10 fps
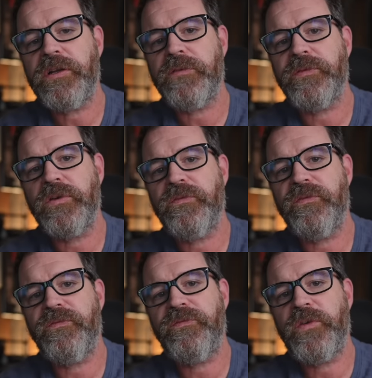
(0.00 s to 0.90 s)
off your
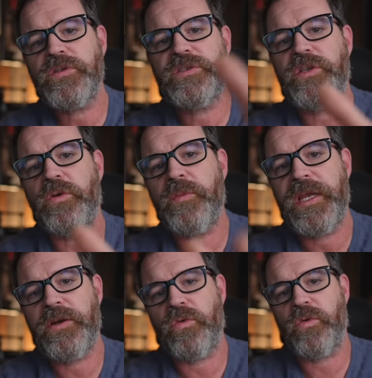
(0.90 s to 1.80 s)
first
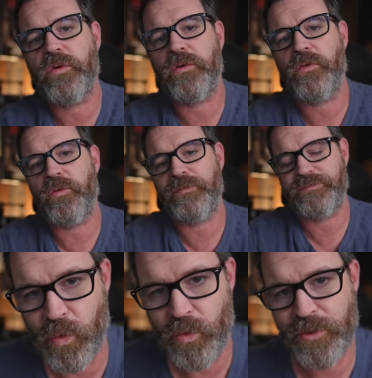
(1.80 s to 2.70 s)
domain order or
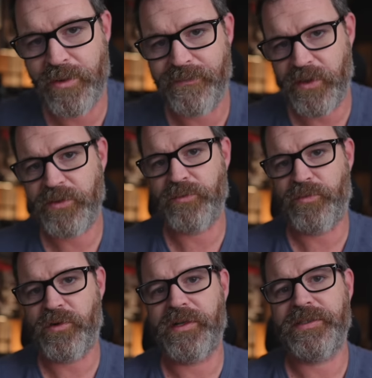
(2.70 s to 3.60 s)
order of other
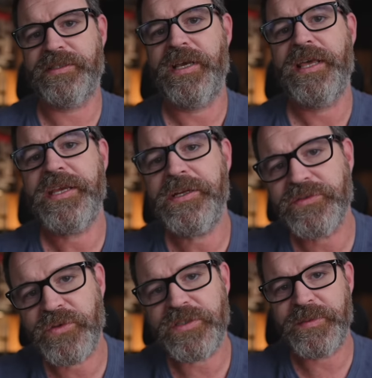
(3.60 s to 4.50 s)
products. Thank you,
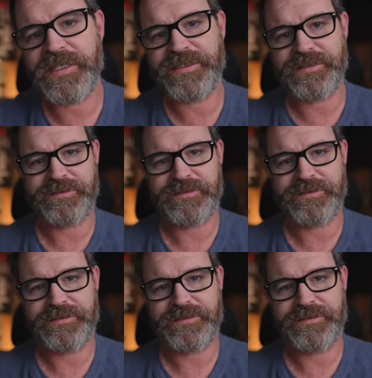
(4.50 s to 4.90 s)
Squarespace.